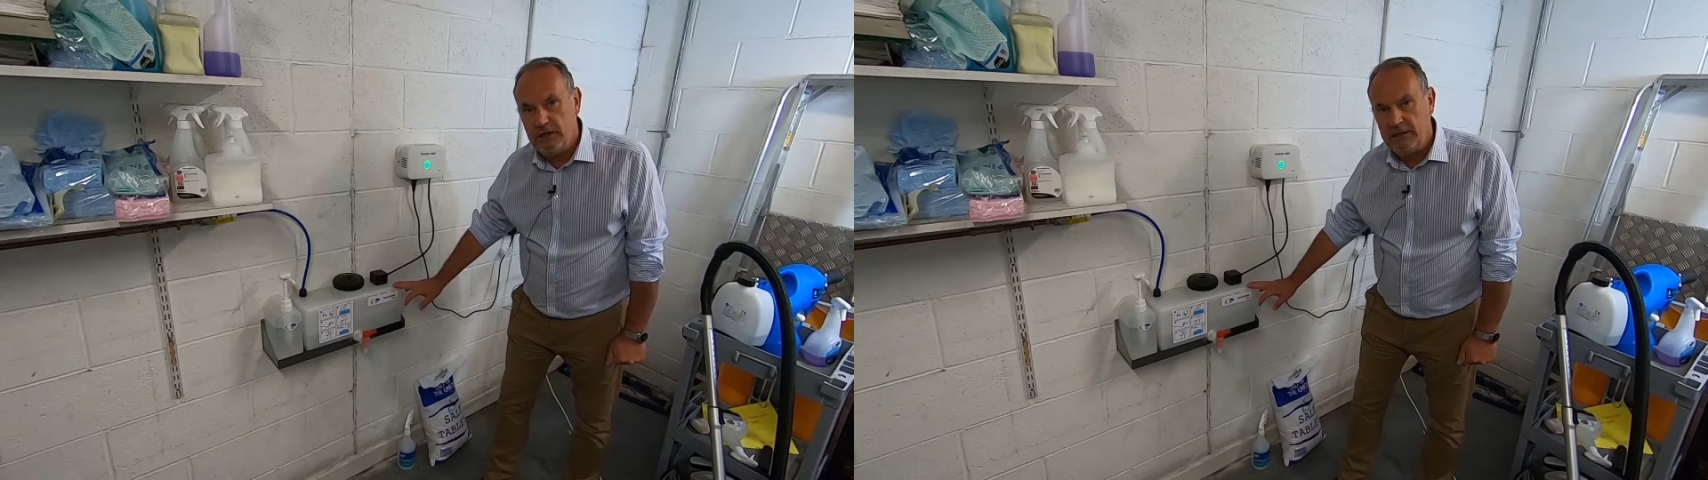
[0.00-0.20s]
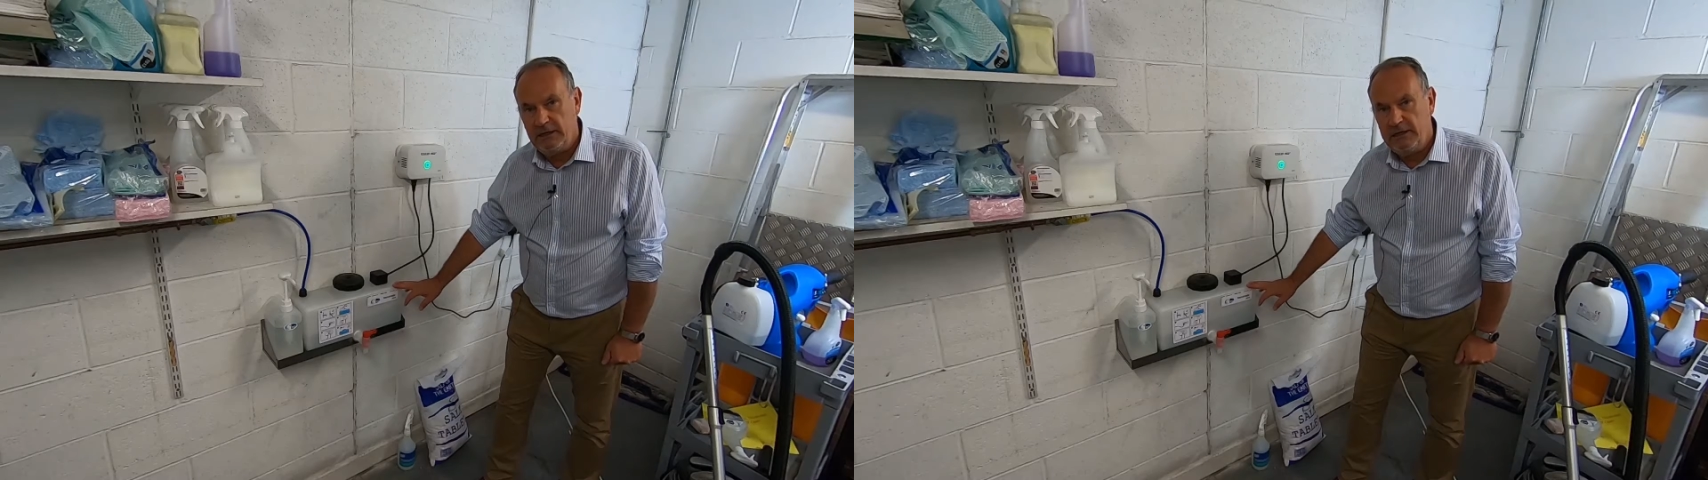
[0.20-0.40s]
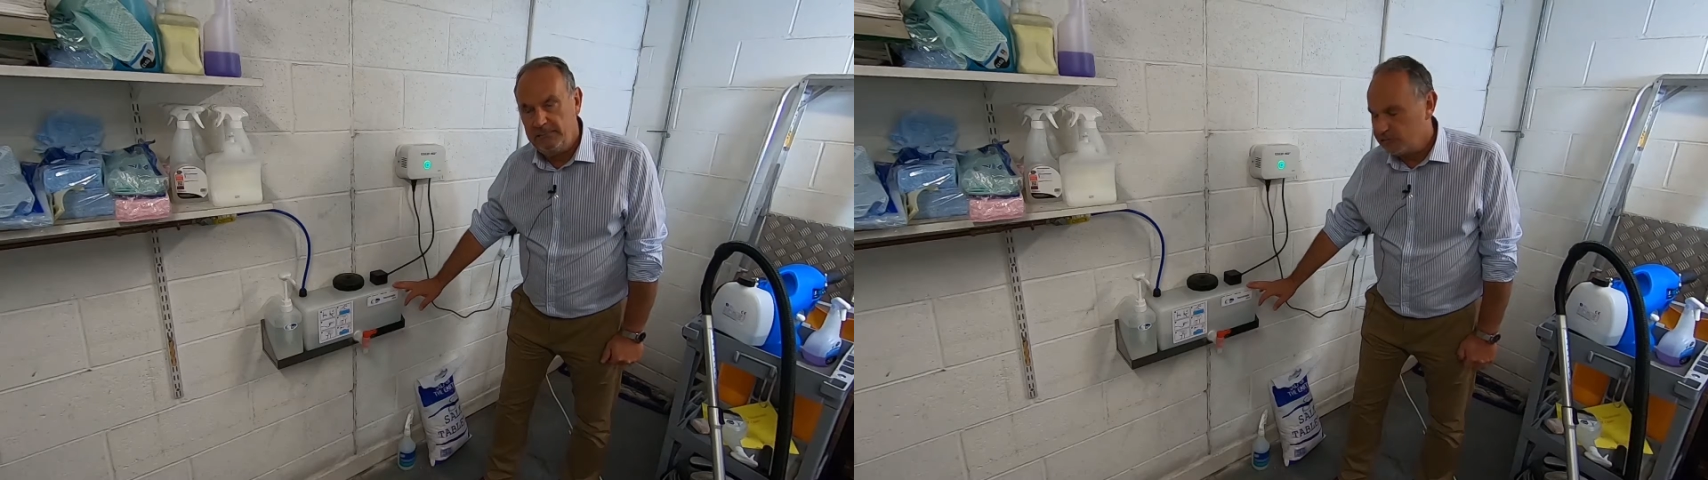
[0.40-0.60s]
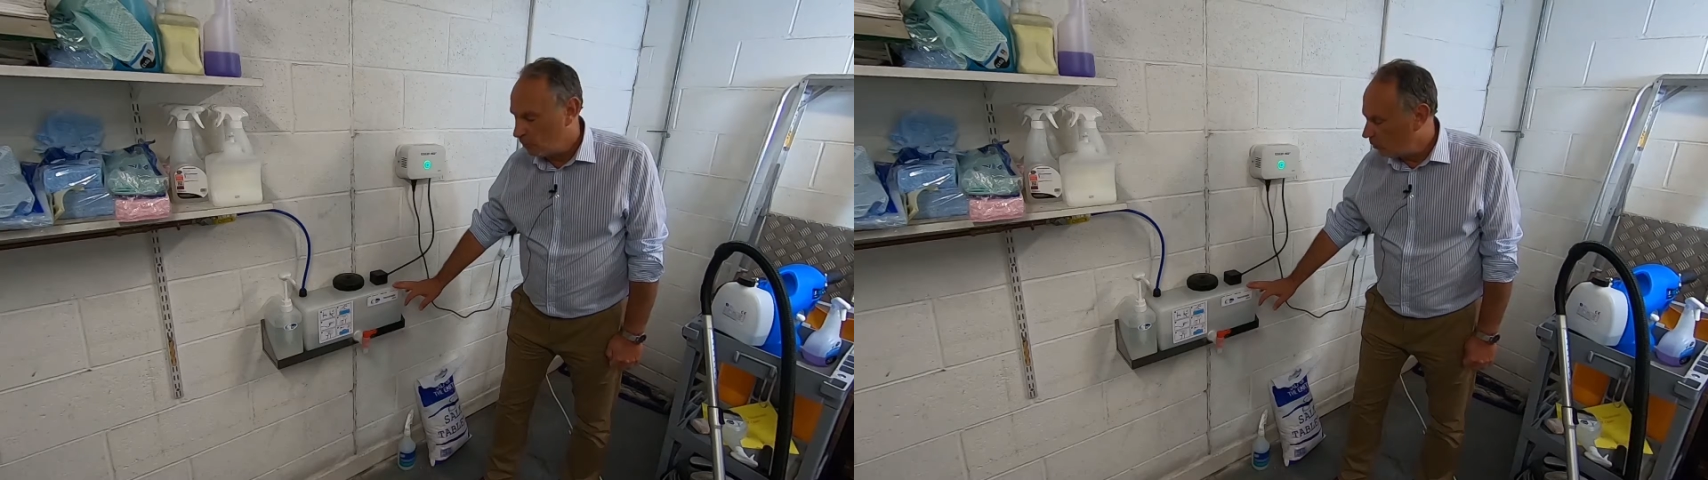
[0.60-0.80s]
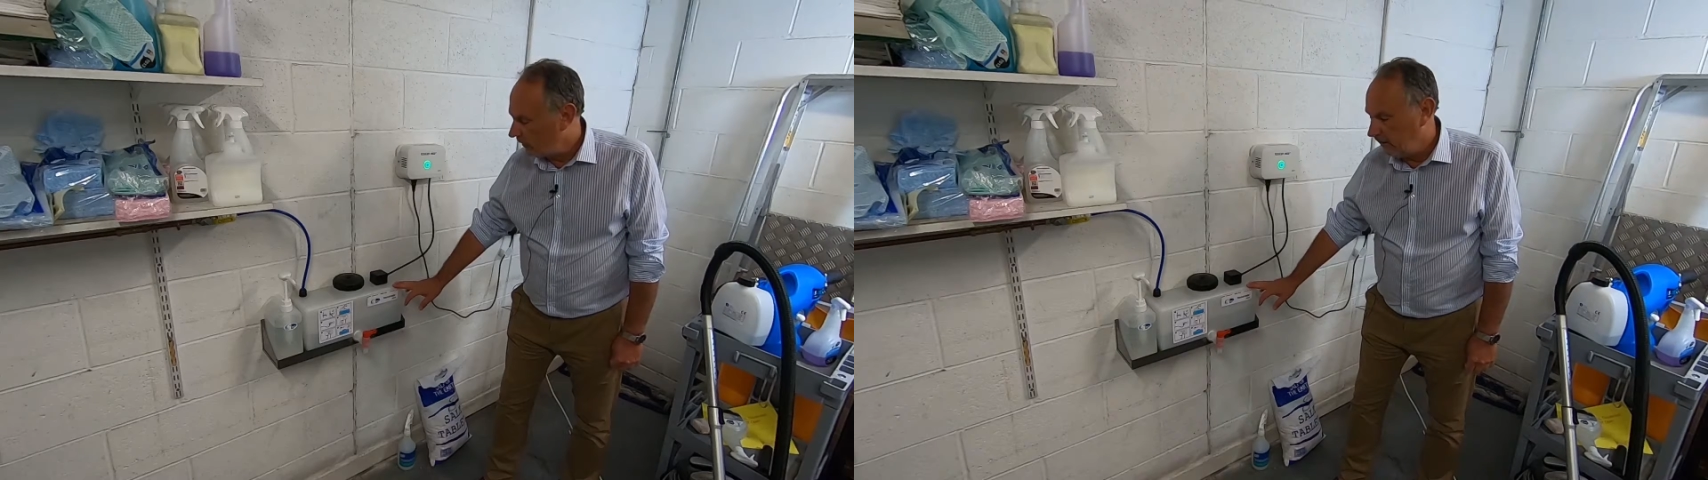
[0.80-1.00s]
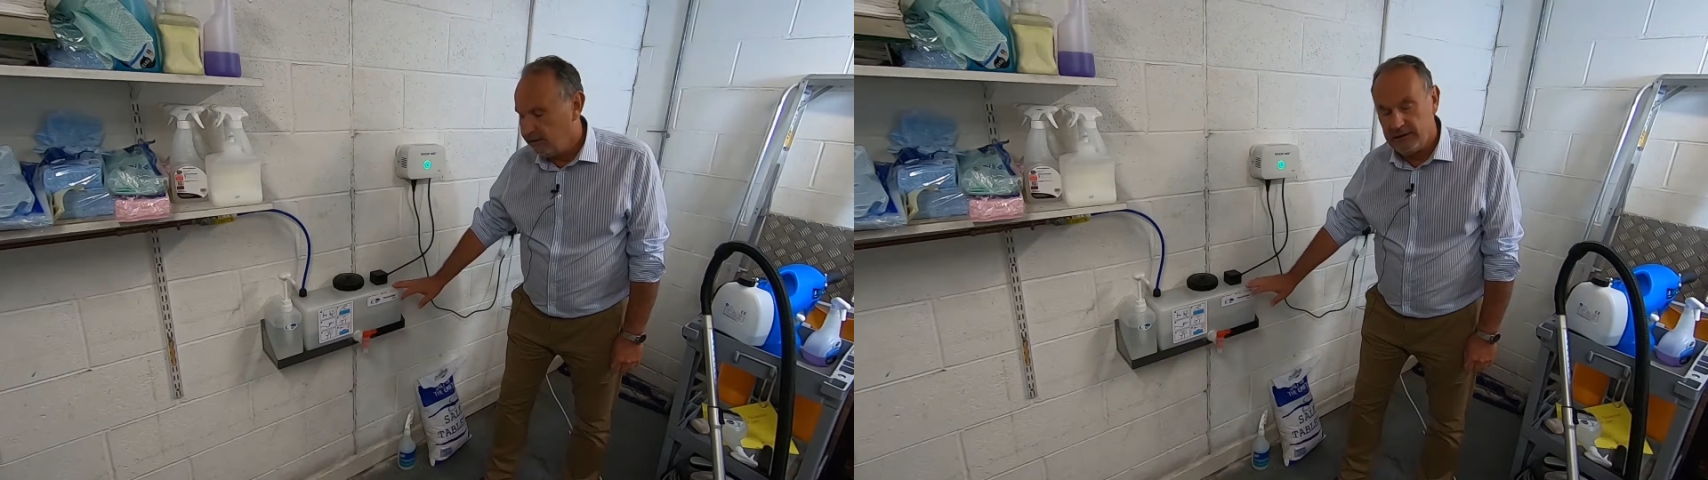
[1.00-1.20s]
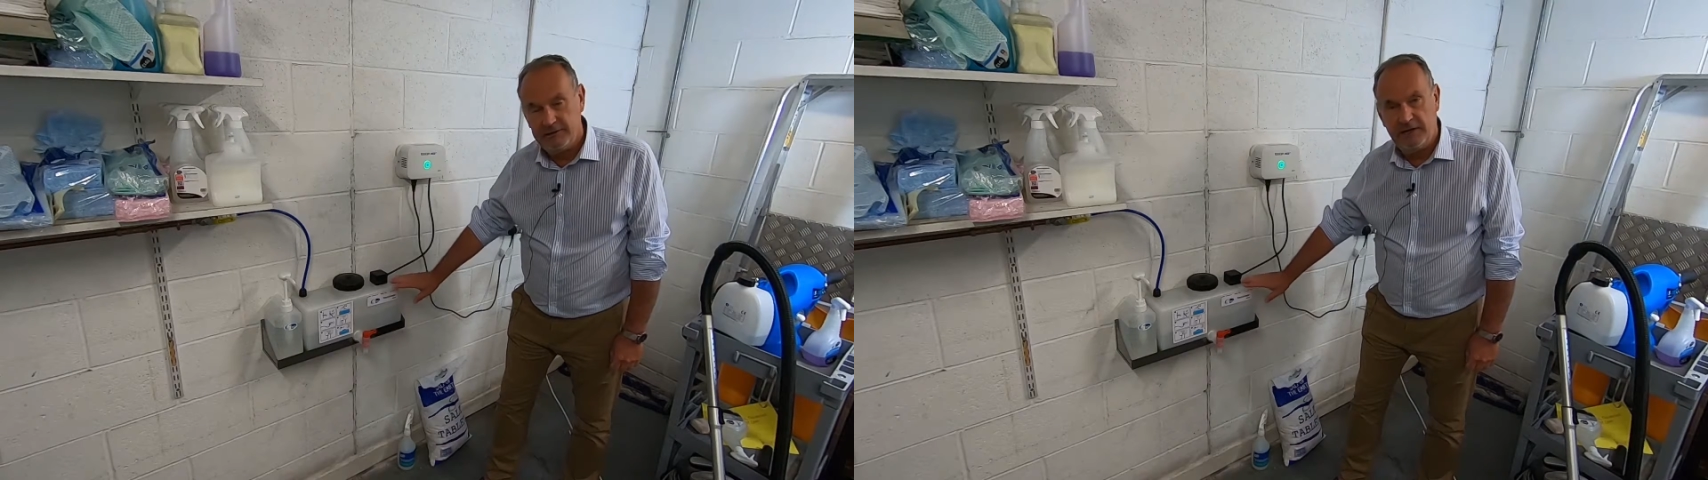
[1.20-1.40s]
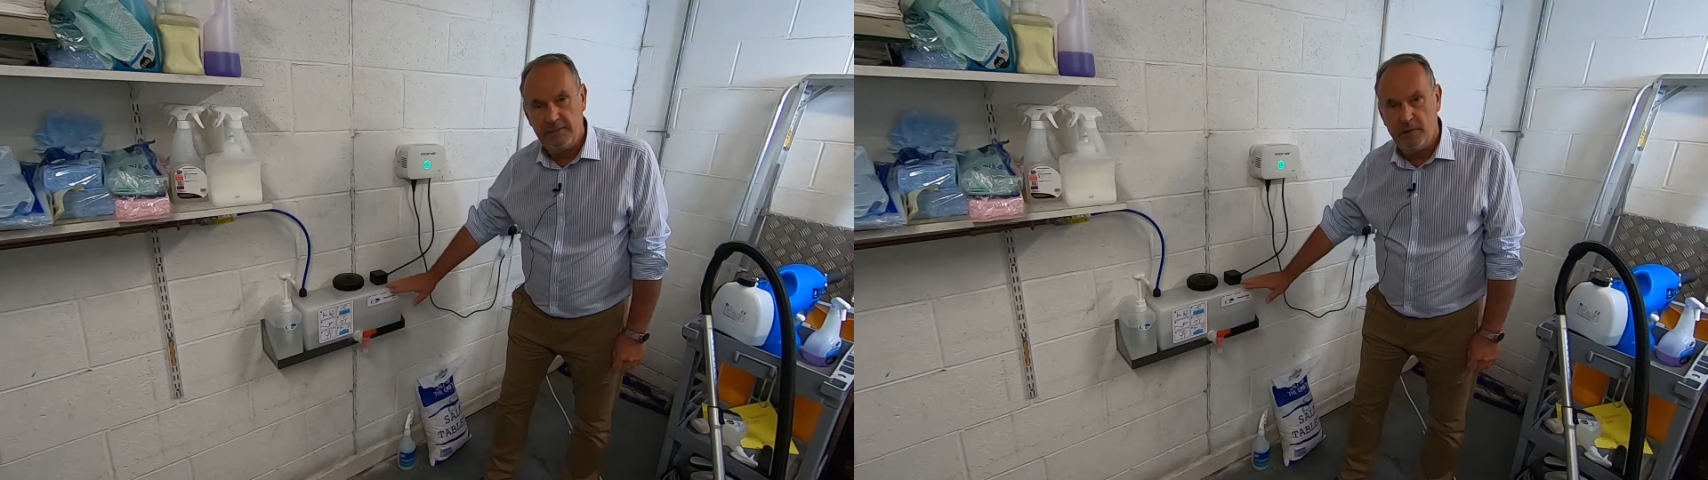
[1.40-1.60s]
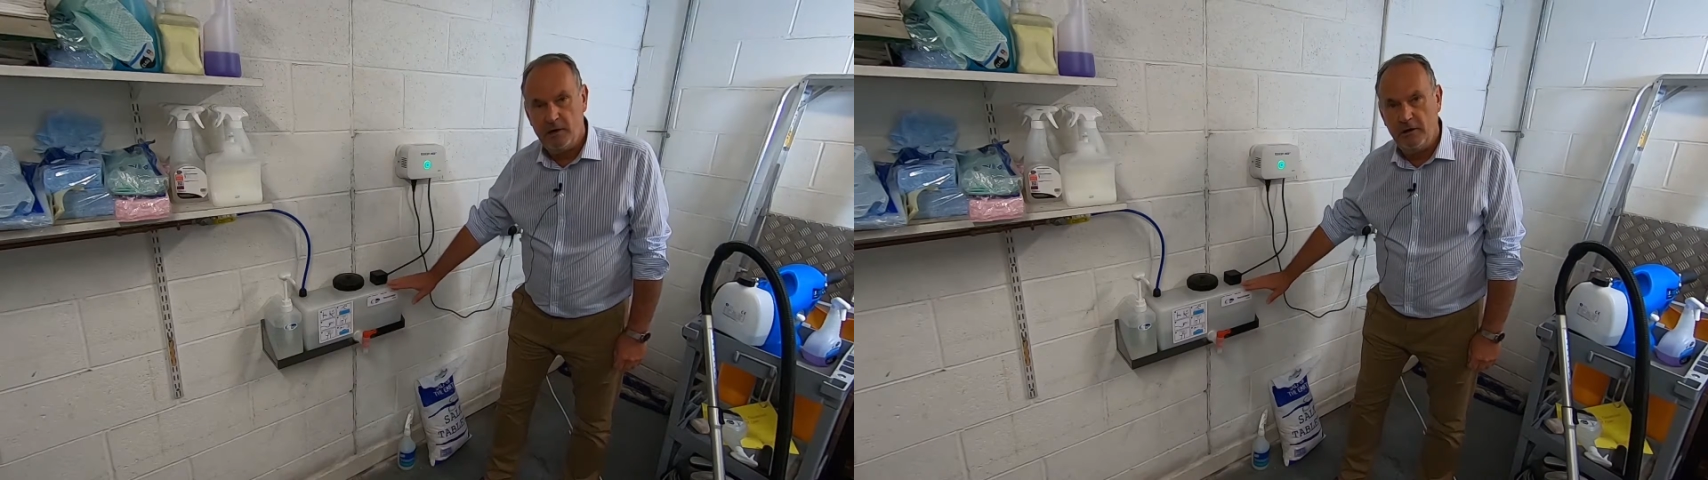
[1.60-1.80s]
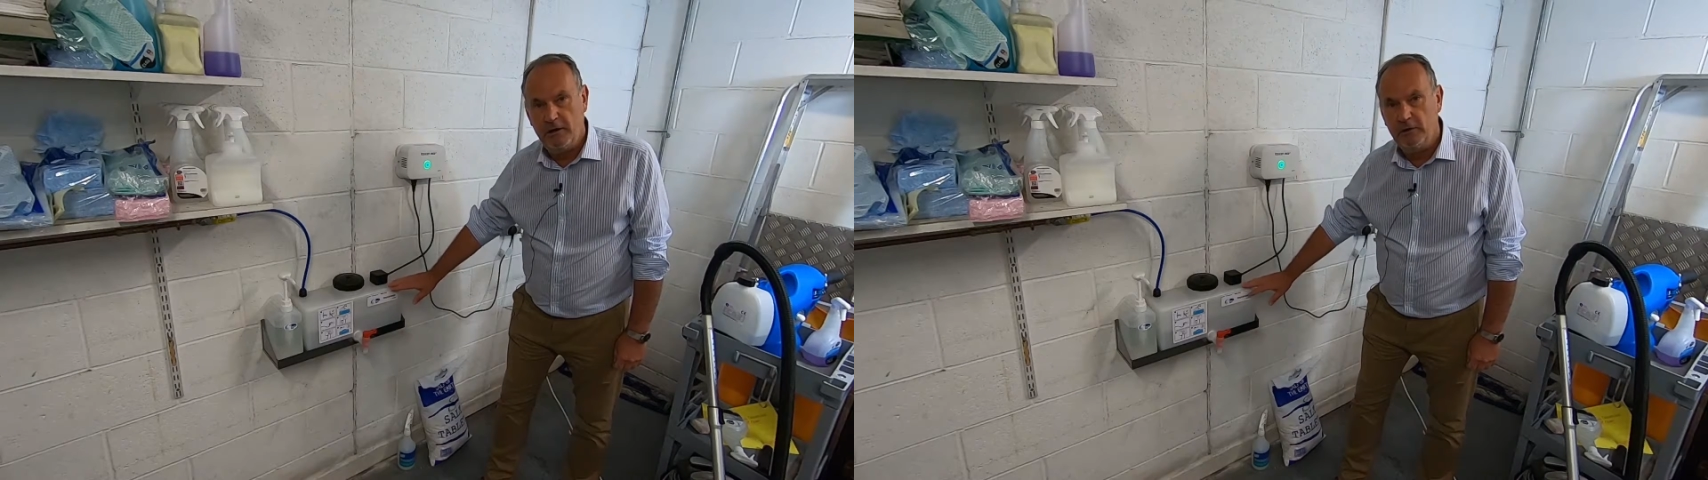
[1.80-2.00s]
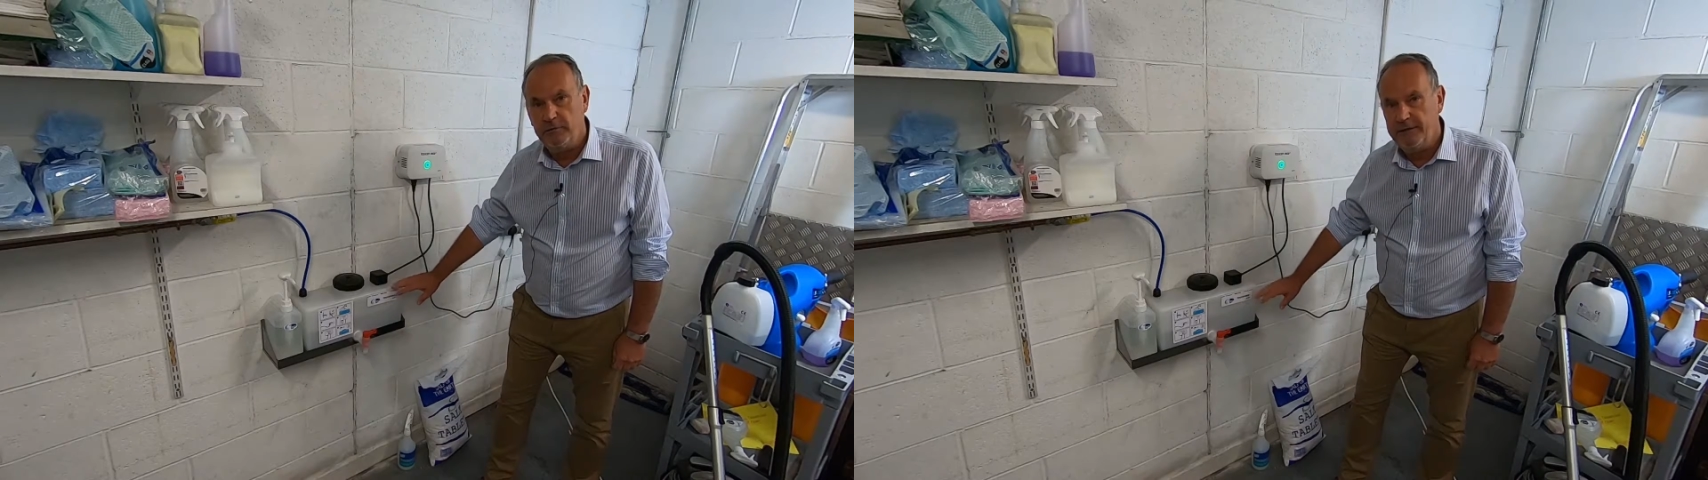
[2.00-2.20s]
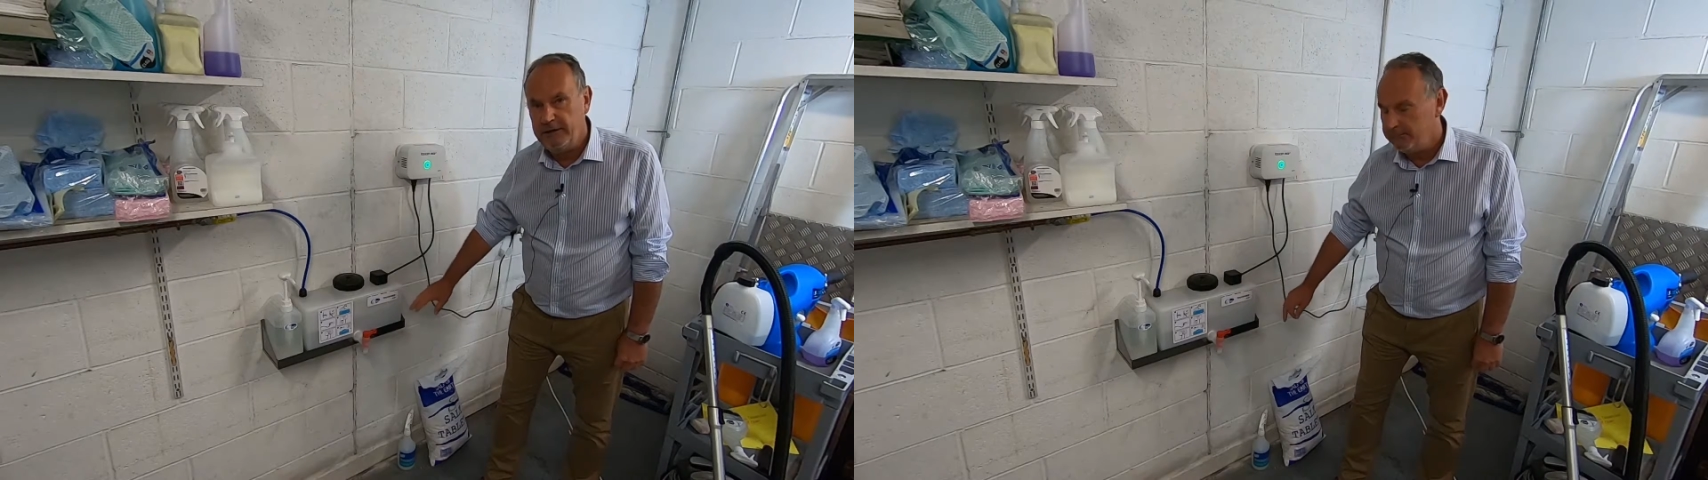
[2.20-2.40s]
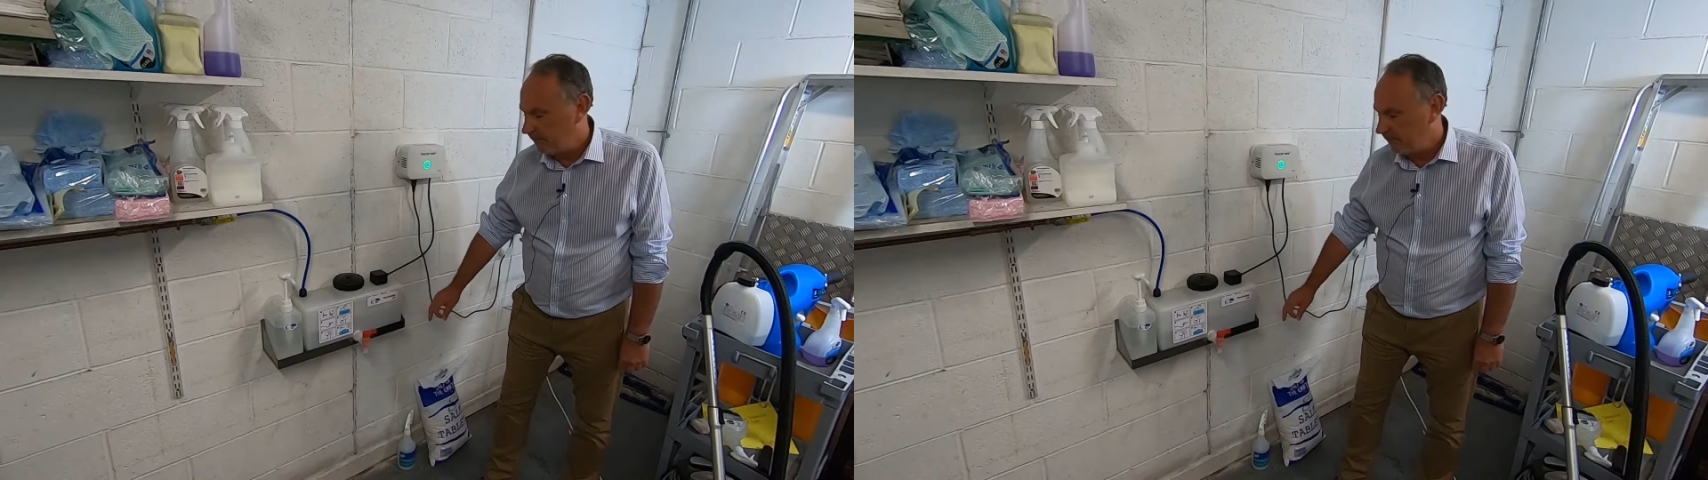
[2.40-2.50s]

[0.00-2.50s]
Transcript: and keep talking and take my eye off here,